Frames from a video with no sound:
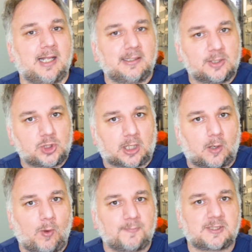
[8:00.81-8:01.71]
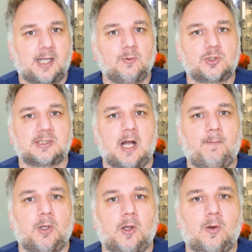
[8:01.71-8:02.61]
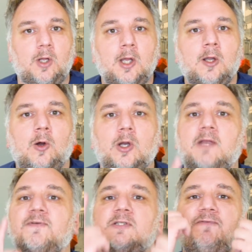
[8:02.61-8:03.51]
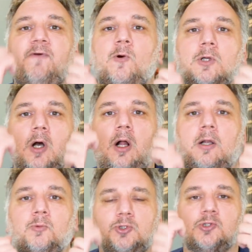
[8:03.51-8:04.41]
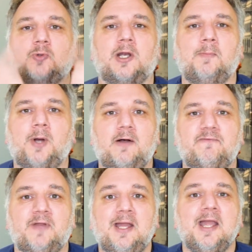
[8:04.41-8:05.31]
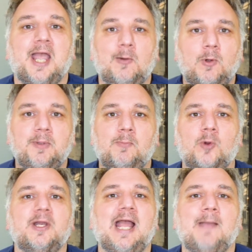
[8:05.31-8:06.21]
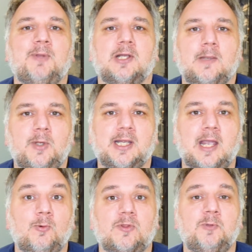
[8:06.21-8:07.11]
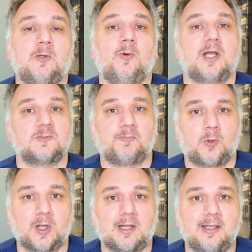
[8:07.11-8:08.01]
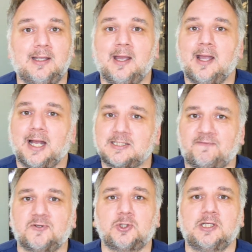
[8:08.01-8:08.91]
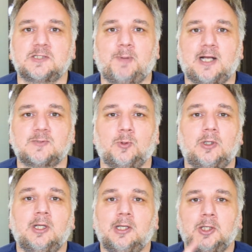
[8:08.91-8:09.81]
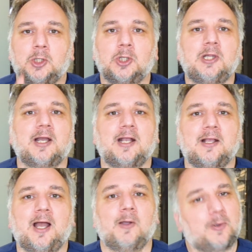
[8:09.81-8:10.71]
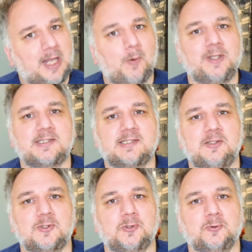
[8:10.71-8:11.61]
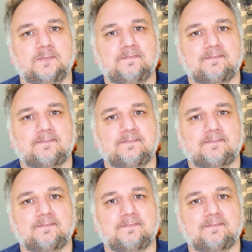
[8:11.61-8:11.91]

again to check our website, which is down below, or give us a phone call, which is right above, and we'll be more than happy to communicate with you as quickly, as efficiently as possible. Good luck. I can't wait to see you soon.